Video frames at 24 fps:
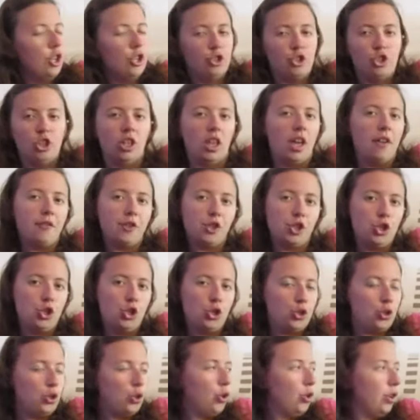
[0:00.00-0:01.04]
She loves new
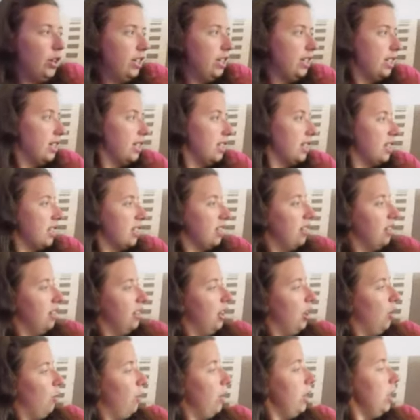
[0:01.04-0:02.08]
toys.
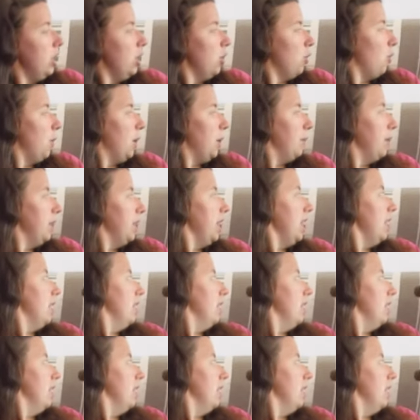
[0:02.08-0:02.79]
Where are you going with